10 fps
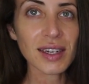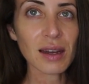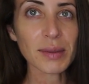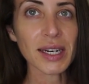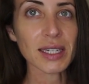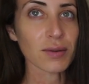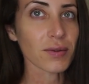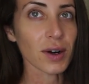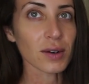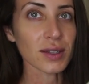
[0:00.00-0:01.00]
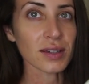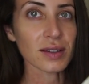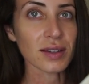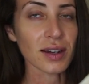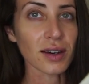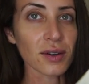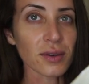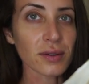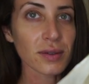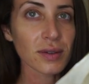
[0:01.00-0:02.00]
I mean, it's frozen, so
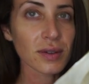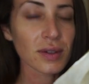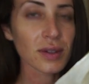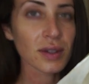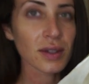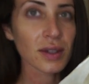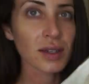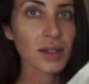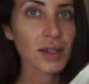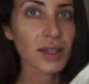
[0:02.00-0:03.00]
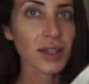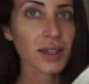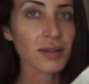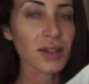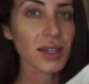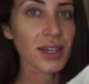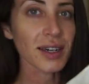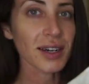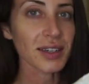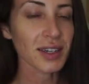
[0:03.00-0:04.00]
can you really get an
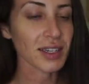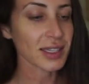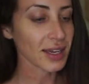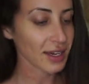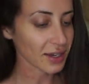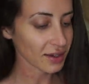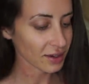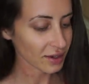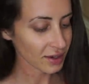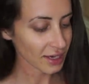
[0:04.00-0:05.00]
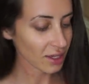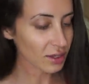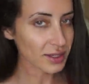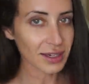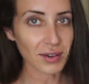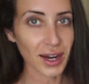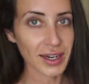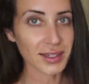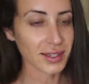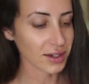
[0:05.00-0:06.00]
idea? It's like It looks like
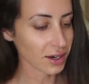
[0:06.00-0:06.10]
rice, you